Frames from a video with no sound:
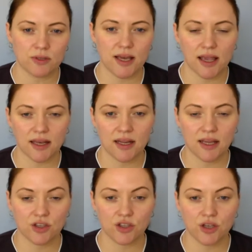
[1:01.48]

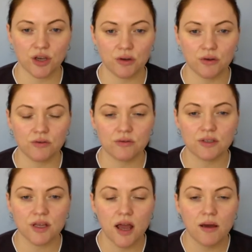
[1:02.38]
technique to
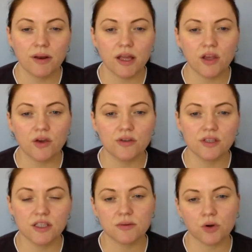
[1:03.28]
use, but it
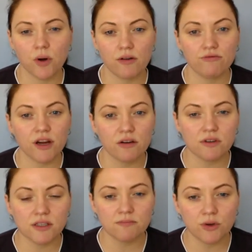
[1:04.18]
uses some quite
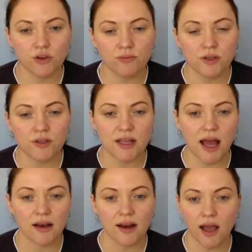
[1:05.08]
rigorous movements
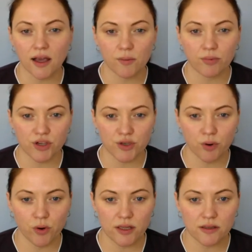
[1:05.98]
and acupressure
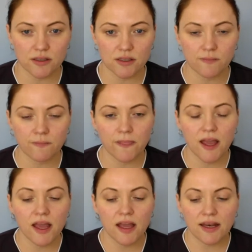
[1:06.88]
points.
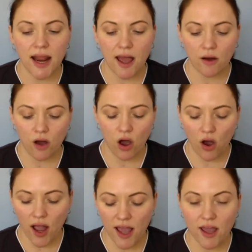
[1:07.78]
Now,
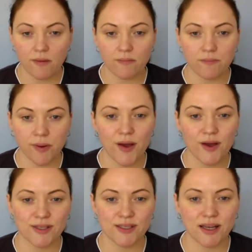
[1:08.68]
I
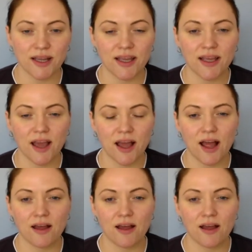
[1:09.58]
personally